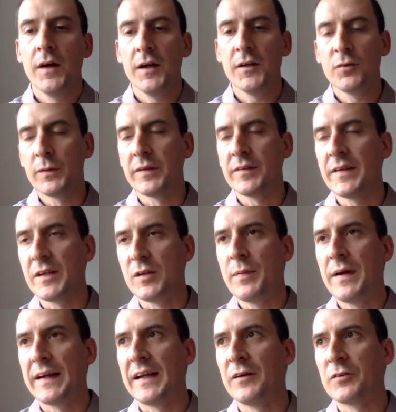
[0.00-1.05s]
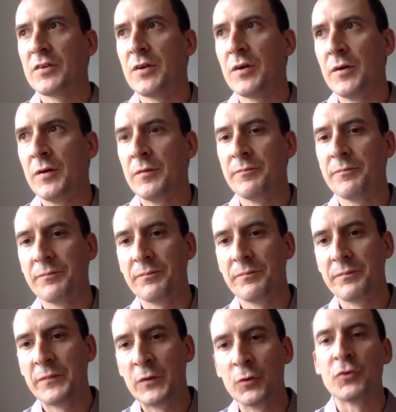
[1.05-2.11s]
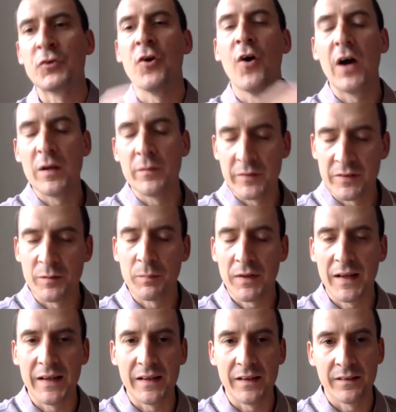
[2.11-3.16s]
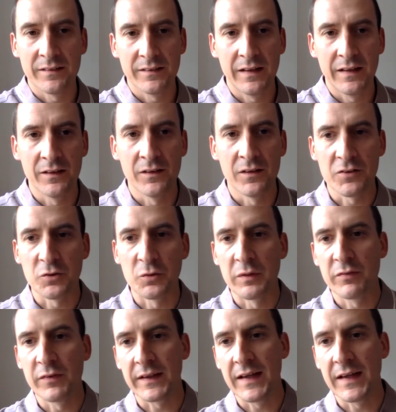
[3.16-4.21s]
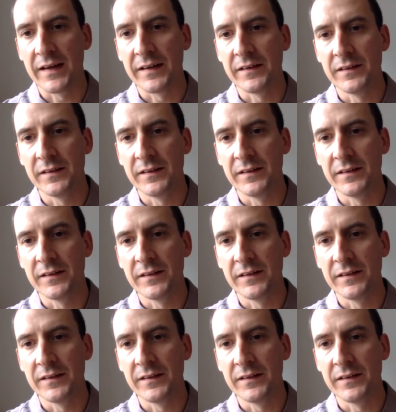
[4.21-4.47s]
I just want to take you back now to your time as a player at Arsenal, if I can.